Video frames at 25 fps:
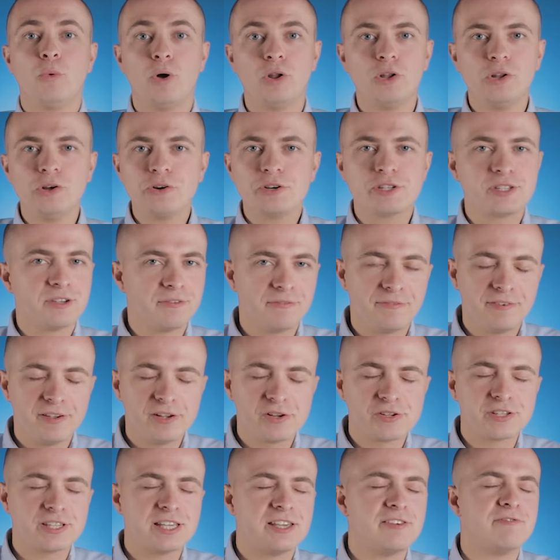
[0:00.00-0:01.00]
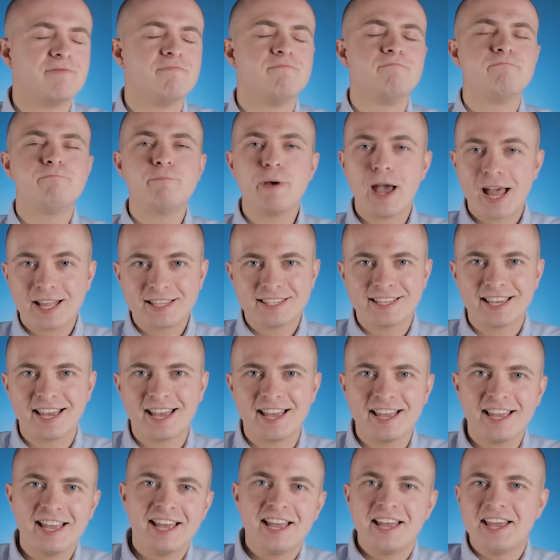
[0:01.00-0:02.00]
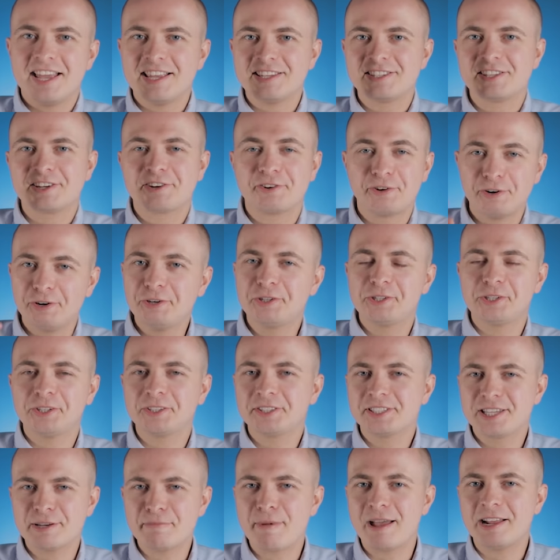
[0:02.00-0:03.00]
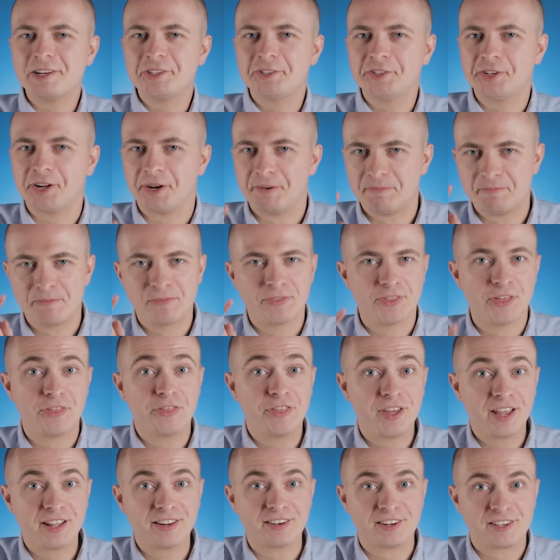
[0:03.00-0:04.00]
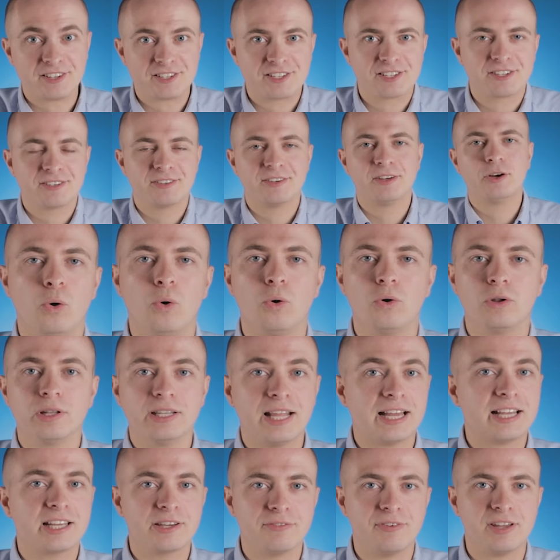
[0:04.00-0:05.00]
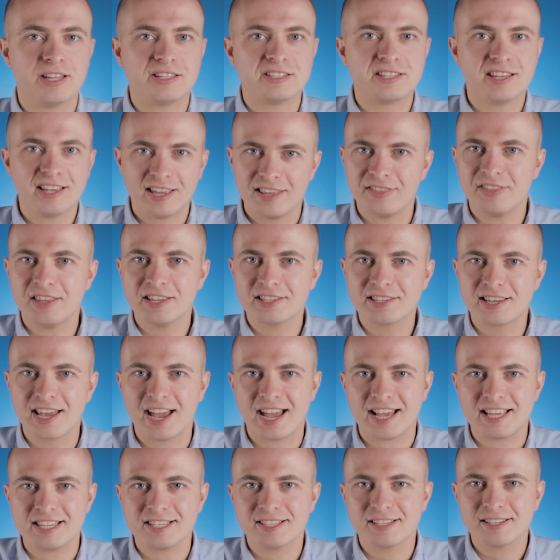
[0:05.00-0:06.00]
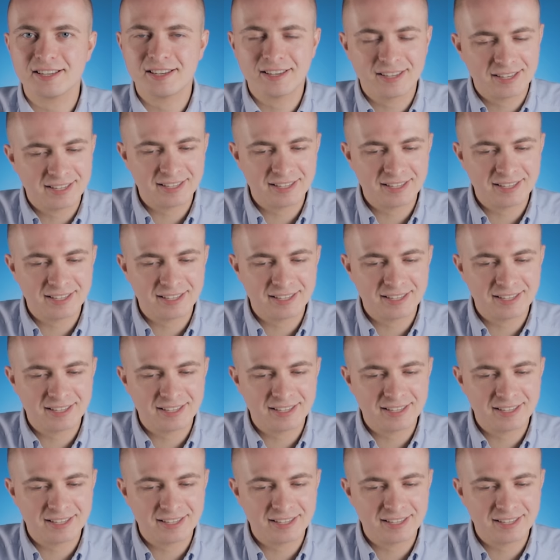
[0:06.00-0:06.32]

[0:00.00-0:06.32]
What looks and feels even better is the crucial dimension, the thickness, or lack of it in this case.